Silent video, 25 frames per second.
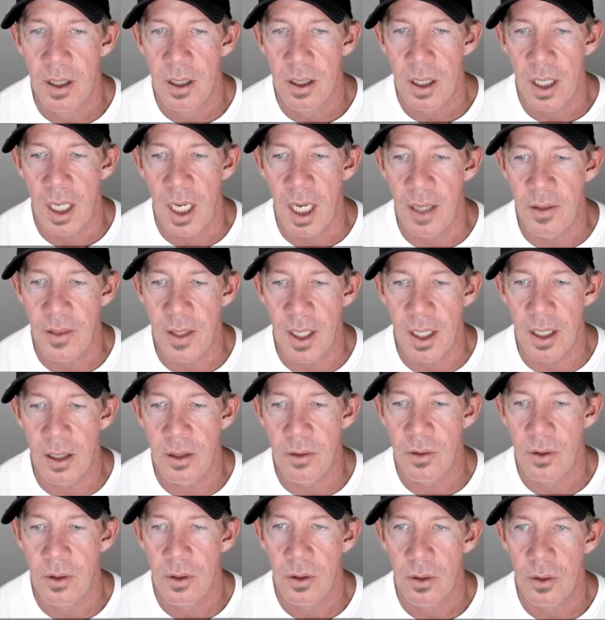and then
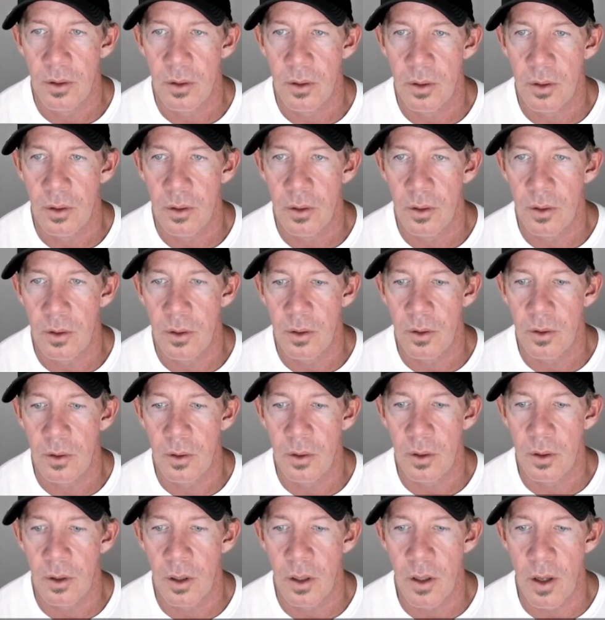
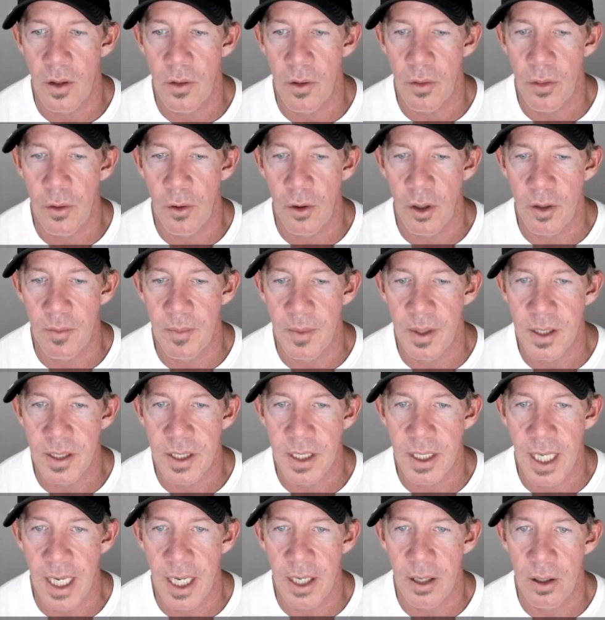another 30 minutes
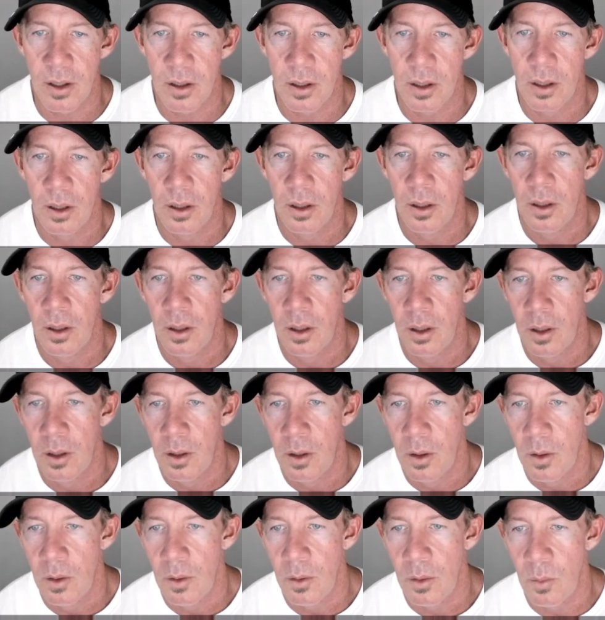later
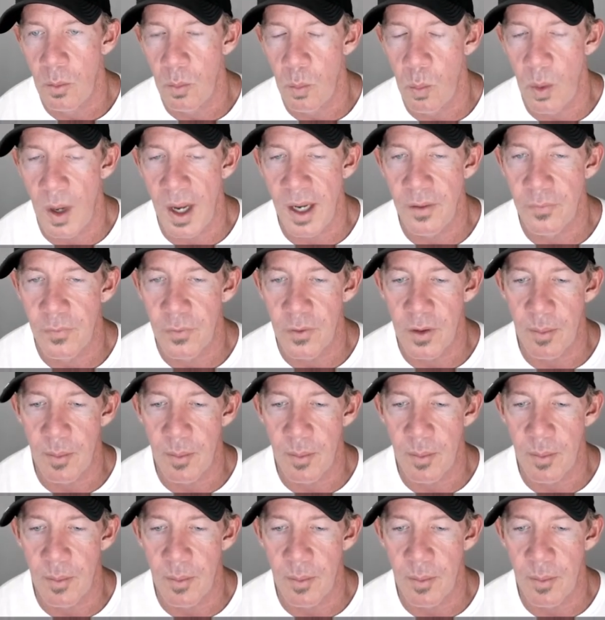waiting for the